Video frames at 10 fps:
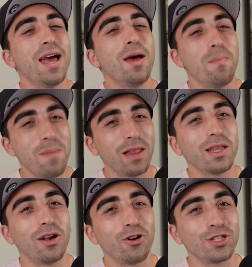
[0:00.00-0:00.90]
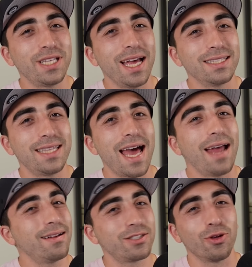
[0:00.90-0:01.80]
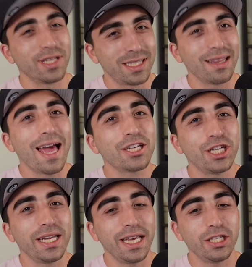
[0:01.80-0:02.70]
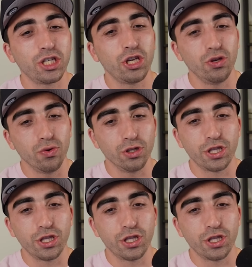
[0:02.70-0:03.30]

Mellon understands that, so the selection is huge.